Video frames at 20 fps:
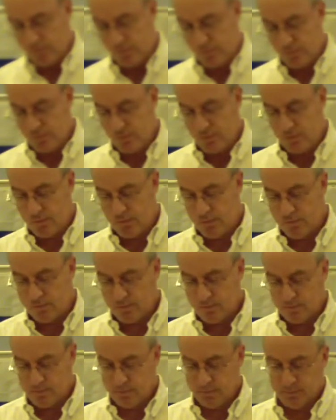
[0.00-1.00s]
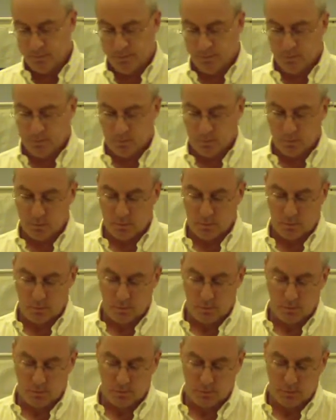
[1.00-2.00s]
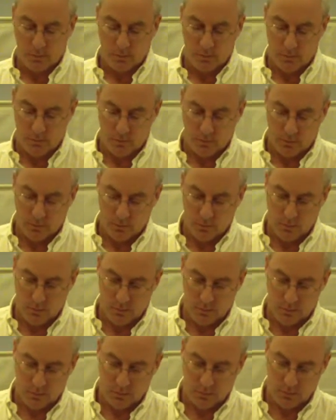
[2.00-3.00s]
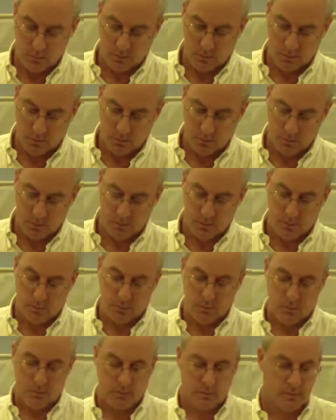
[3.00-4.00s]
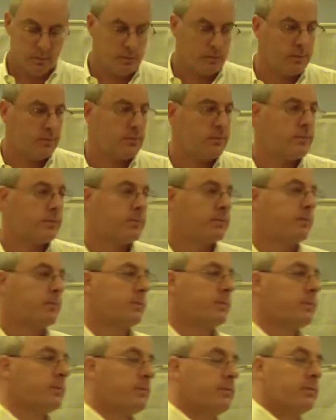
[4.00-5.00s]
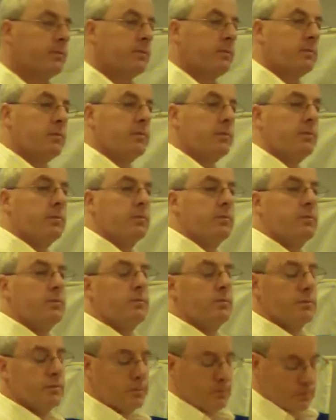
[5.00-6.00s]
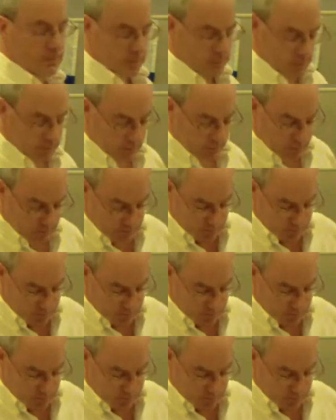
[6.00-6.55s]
(no one is talking)